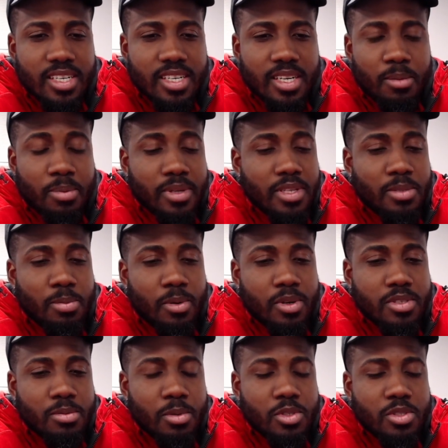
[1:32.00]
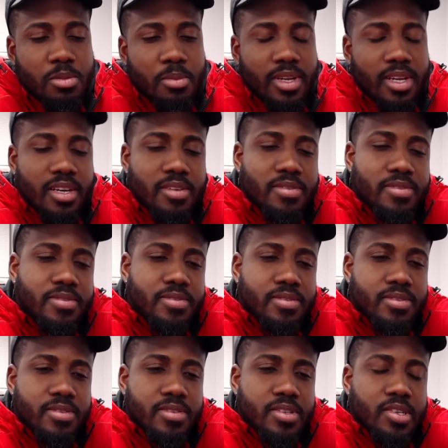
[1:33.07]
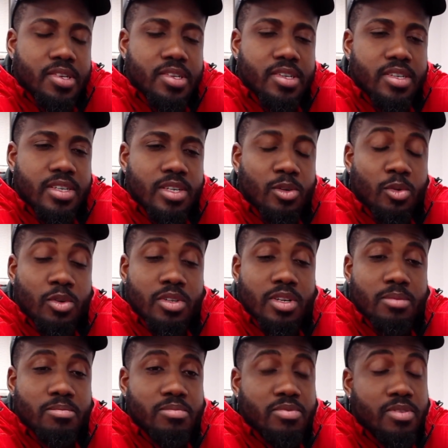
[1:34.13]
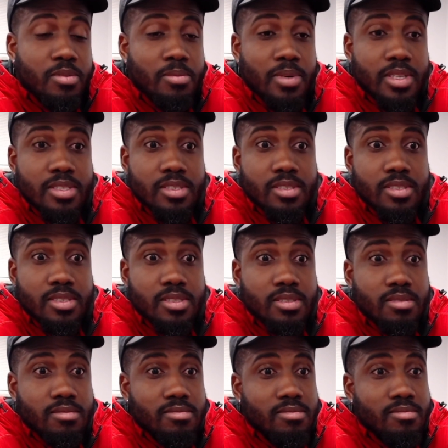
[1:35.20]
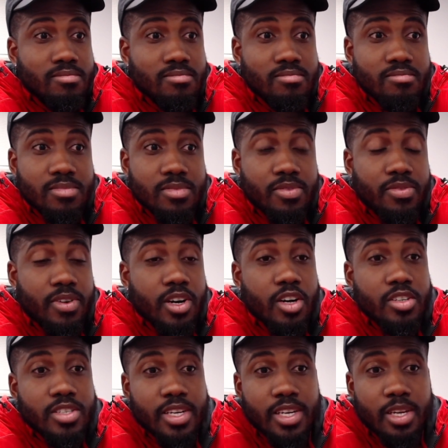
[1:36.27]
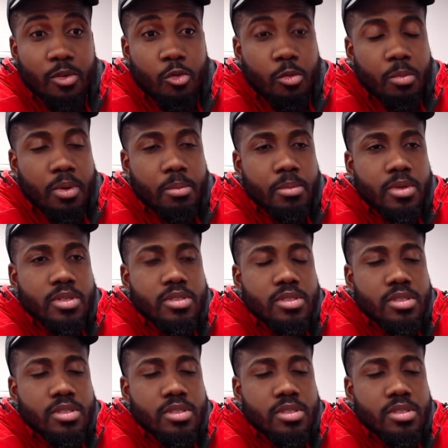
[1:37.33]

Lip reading: I played sports most of my life, growing up from as far as I can remember.